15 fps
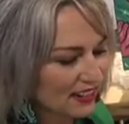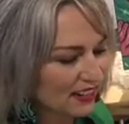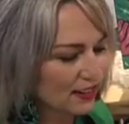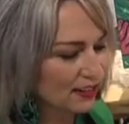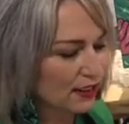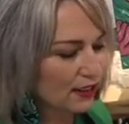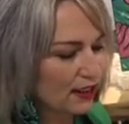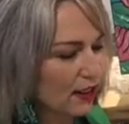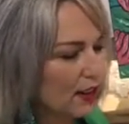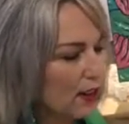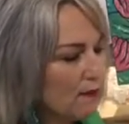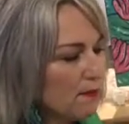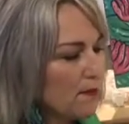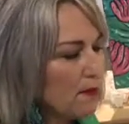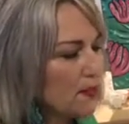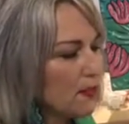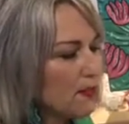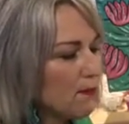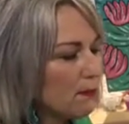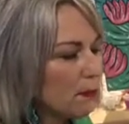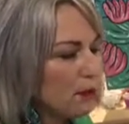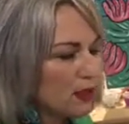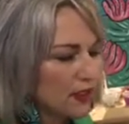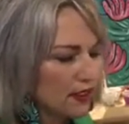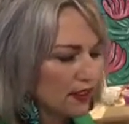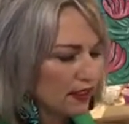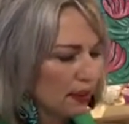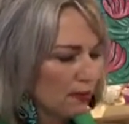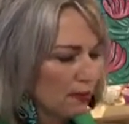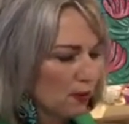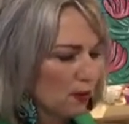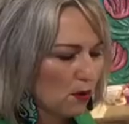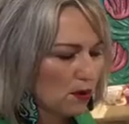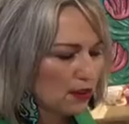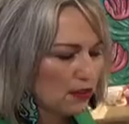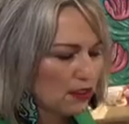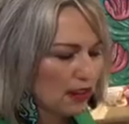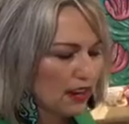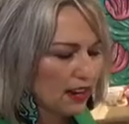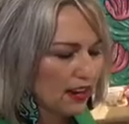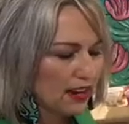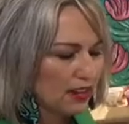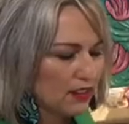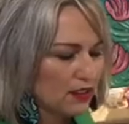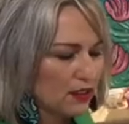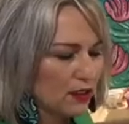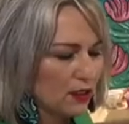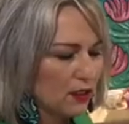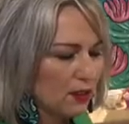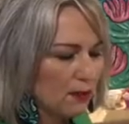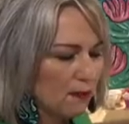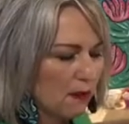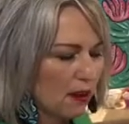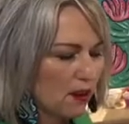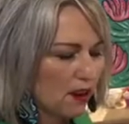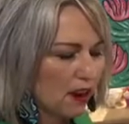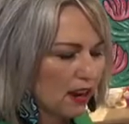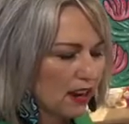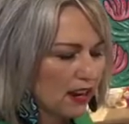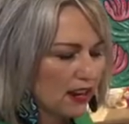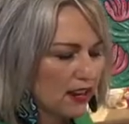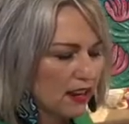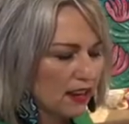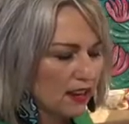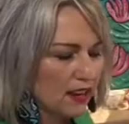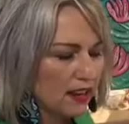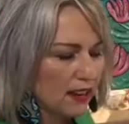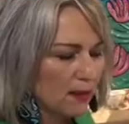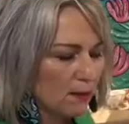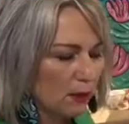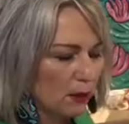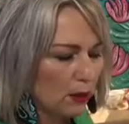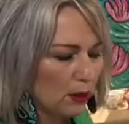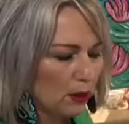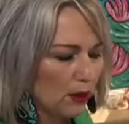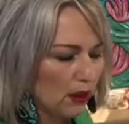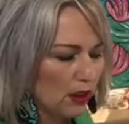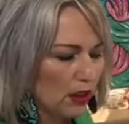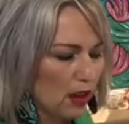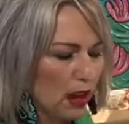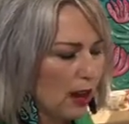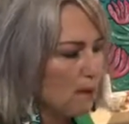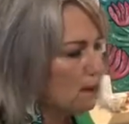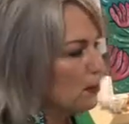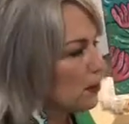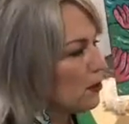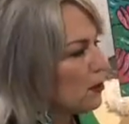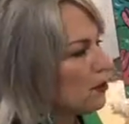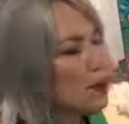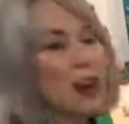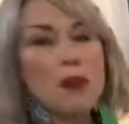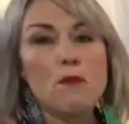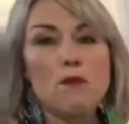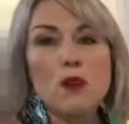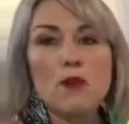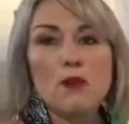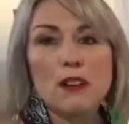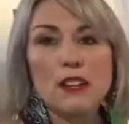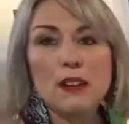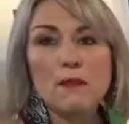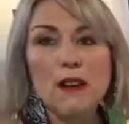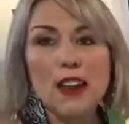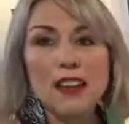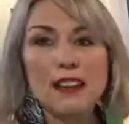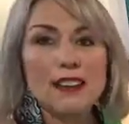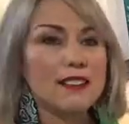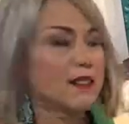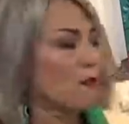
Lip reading: So I'm putting some water into my blue, light blue, and what we're going to make is a